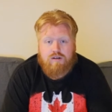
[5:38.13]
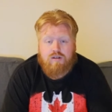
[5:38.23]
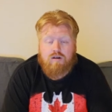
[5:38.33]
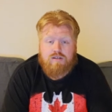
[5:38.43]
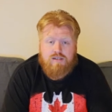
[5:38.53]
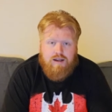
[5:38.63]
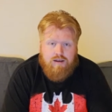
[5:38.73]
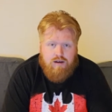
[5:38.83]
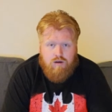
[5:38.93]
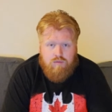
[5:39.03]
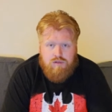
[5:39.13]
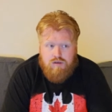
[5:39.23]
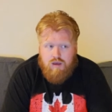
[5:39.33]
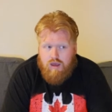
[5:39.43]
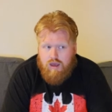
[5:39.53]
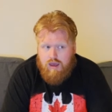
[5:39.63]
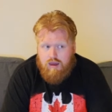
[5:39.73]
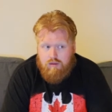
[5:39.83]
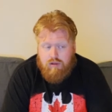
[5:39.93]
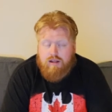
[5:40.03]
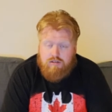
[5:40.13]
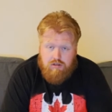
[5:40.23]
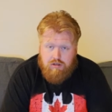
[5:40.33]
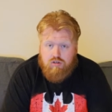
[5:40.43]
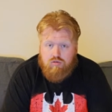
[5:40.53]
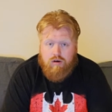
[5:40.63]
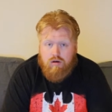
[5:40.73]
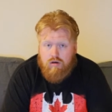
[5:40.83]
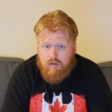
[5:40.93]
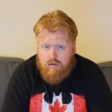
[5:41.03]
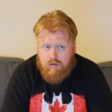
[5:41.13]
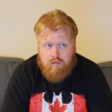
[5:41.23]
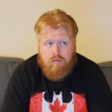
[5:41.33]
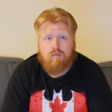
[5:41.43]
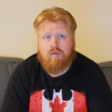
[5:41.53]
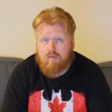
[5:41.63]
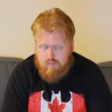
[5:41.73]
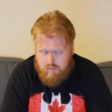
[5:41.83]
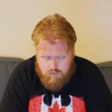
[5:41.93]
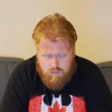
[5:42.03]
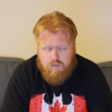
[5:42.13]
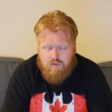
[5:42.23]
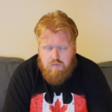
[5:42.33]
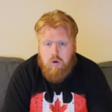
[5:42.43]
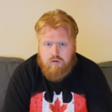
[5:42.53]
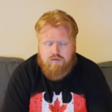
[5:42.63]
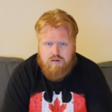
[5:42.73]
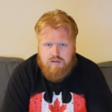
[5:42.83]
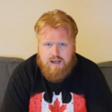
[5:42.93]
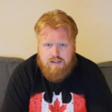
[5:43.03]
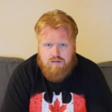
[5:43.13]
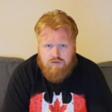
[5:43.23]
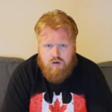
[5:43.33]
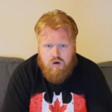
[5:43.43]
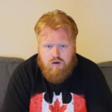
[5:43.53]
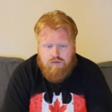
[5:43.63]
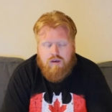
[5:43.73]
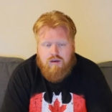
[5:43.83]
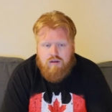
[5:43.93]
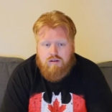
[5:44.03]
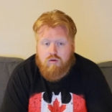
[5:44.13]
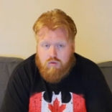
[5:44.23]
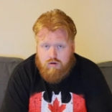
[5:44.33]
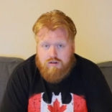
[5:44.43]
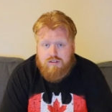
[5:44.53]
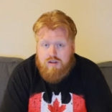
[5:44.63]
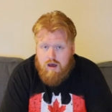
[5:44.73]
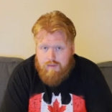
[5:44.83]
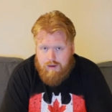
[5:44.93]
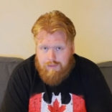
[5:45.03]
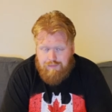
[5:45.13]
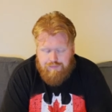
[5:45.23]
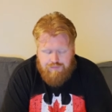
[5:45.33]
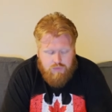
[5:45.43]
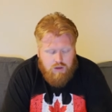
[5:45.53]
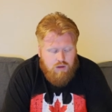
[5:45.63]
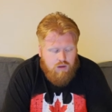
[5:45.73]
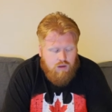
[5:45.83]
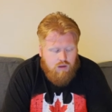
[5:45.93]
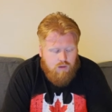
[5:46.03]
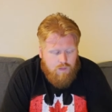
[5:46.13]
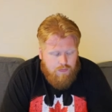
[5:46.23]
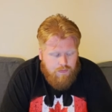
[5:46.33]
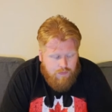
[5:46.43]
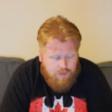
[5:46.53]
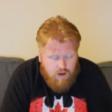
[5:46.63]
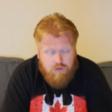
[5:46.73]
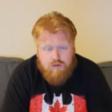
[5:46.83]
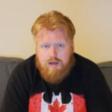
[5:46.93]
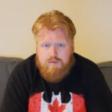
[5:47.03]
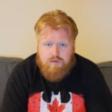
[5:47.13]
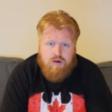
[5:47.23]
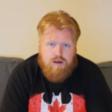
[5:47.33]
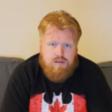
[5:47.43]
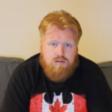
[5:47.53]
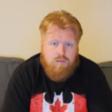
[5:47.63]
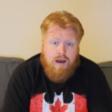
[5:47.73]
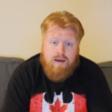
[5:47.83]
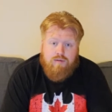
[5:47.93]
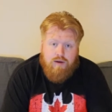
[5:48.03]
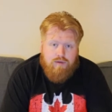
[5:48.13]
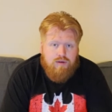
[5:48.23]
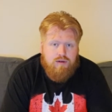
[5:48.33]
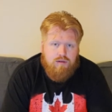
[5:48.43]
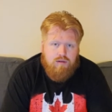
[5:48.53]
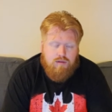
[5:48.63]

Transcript: where Darkseid comes and plans to destroy Earth, and the multiverse gets involved in order to stop him. The other types of crisis are my favorite.